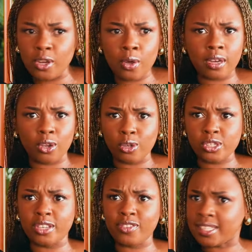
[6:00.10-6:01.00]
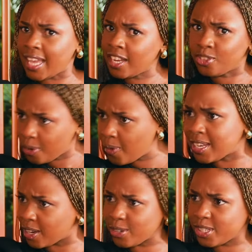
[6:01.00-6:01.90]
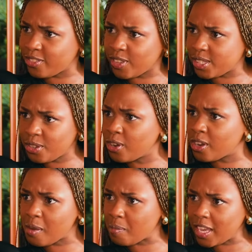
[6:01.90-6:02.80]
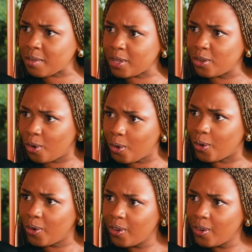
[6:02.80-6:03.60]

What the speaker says: I don't wanna go to events, I don't wanna go to events. You're not gonna make me go.